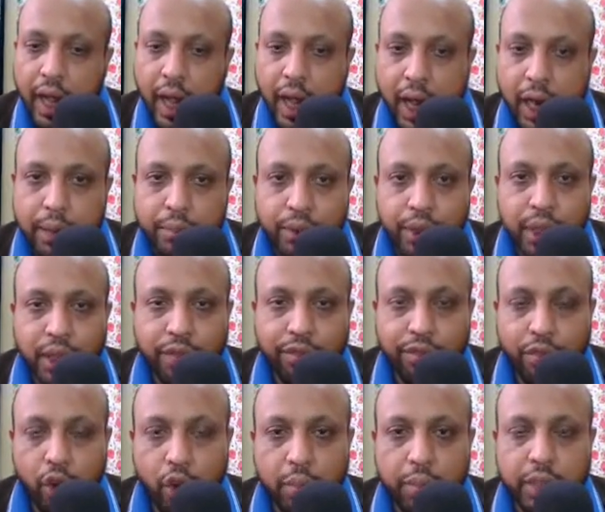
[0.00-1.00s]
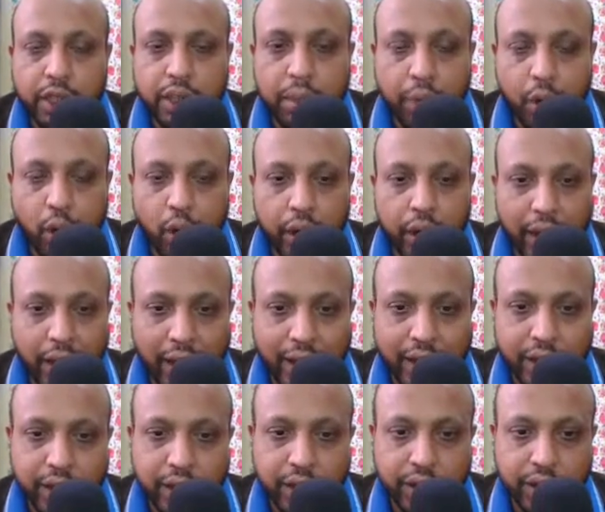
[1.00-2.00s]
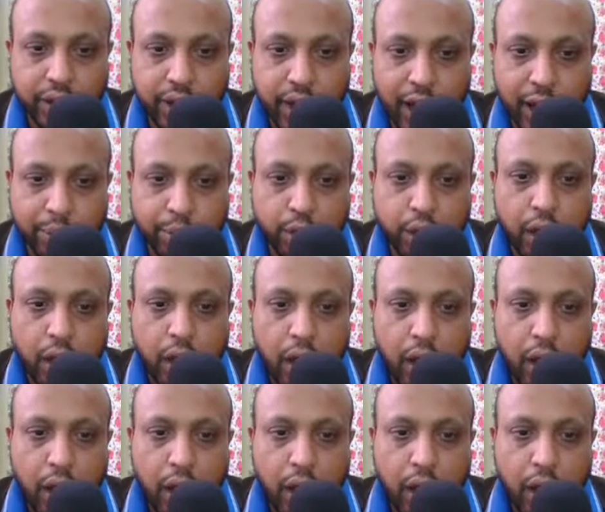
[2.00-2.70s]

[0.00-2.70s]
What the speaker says: helps in forming the body excess types.